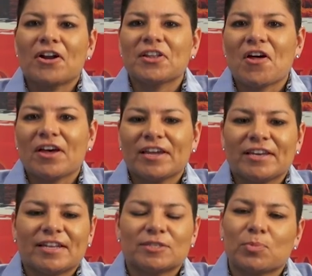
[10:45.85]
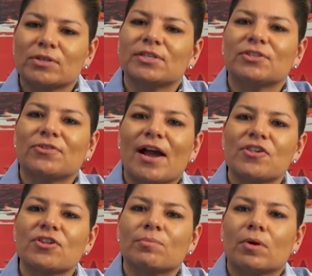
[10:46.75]
Online and Sports
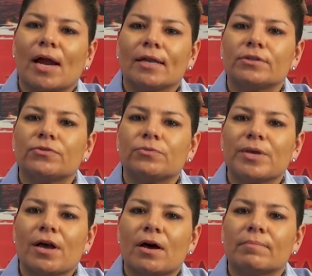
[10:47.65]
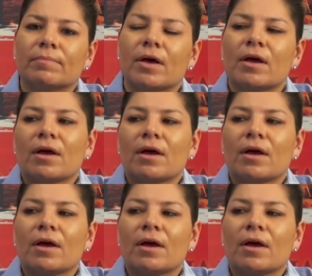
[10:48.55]
Interaction brand to become